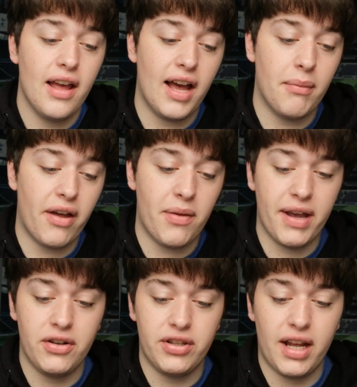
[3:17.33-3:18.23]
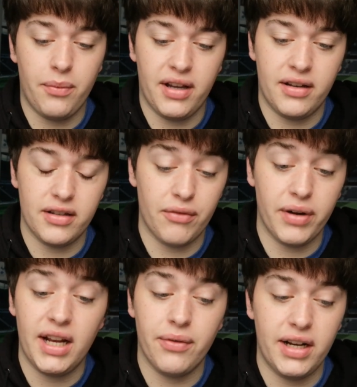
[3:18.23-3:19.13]
Um, on the bench, then we had a
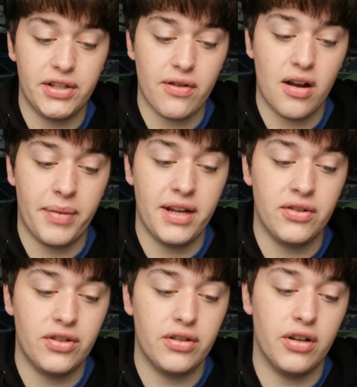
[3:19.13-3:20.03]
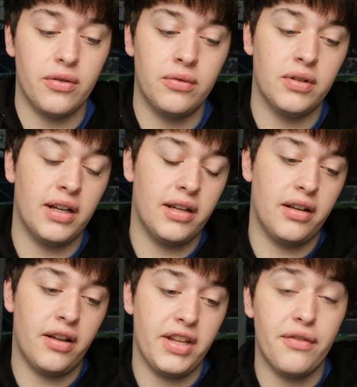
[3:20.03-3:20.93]
really, really strong bench. You know,
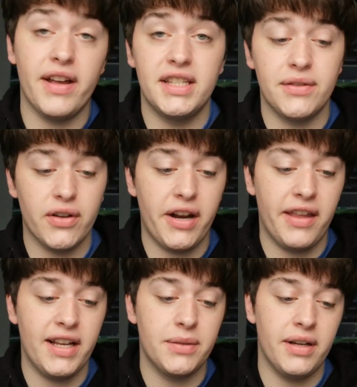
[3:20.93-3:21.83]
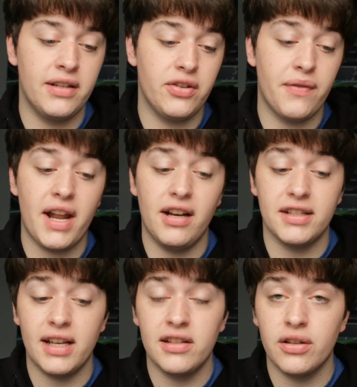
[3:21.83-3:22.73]
uh, on the offensive side of things, we had Giovani Lo
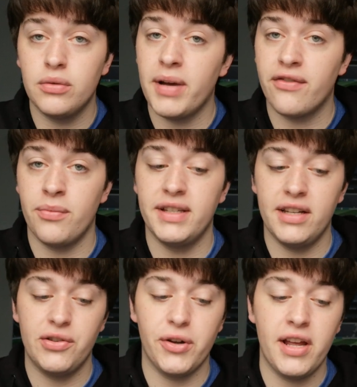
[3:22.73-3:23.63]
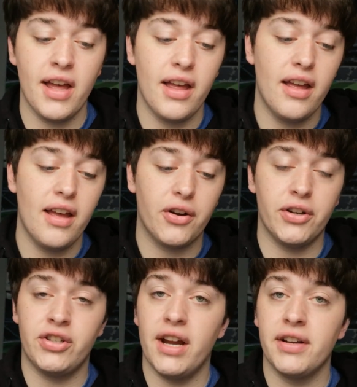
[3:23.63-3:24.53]
Celso back from his injury,
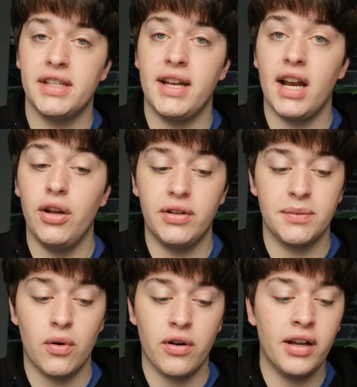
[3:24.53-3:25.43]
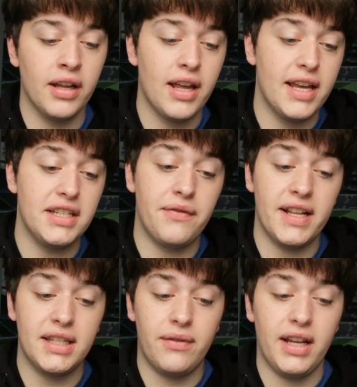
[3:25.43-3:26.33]
Christian Eriksen and Lucas Moura.
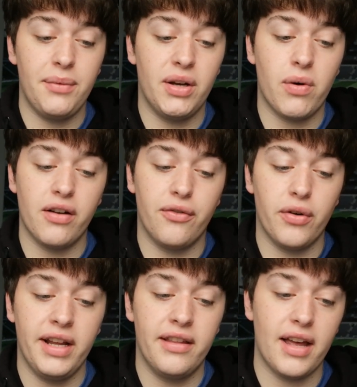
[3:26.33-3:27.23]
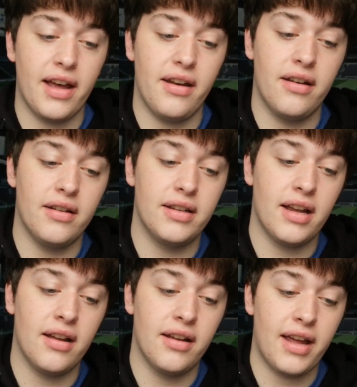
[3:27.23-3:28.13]
Defensively, we had Juan Foyth and
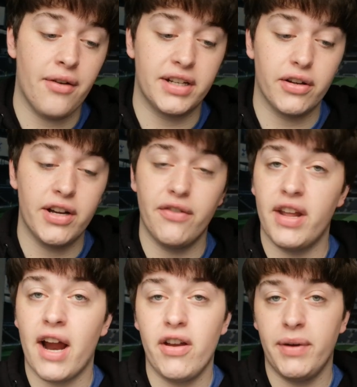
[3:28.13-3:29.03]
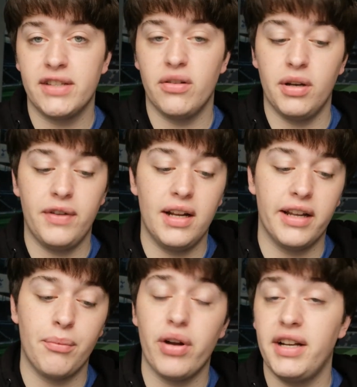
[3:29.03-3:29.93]
uh, Eric Dier, and then Harry Winks from the
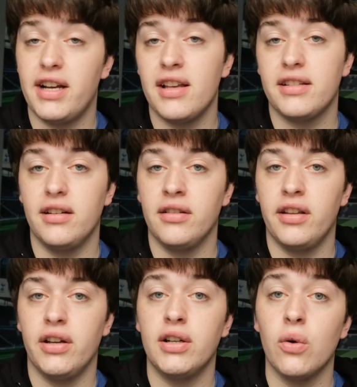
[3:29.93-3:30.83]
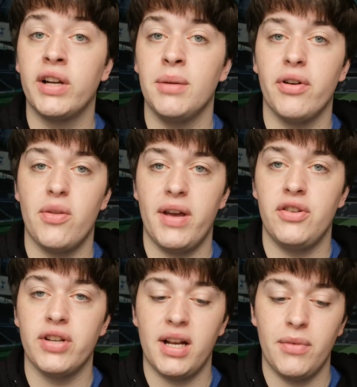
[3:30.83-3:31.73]
midfield, and Brandon Austin, the young goalkeeper, on the
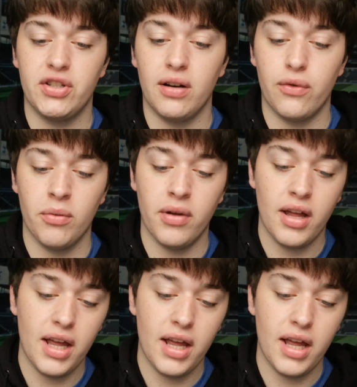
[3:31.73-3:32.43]
bench ahead of Michel Vorm.